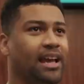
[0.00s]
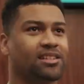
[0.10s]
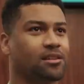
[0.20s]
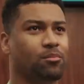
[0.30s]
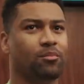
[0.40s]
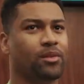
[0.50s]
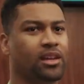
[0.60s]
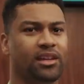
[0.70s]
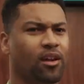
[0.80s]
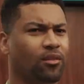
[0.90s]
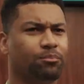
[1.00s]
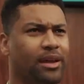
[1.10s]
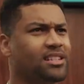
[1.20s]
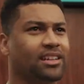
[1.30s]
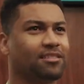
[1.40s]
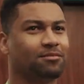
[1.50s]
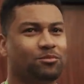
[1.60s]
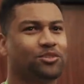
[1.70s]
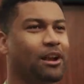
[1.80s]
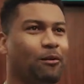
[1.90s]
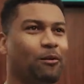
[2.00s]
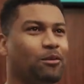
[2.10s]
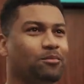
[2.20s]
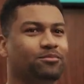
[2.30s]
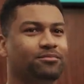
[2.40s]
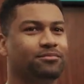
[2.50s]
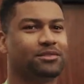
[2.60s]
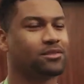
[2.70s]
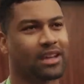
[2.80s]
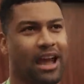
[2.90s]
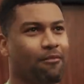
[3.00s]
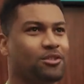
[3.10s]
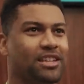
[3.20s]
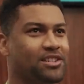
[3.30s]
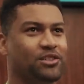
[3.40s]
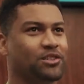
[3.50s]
ask them, you know, basic general conversation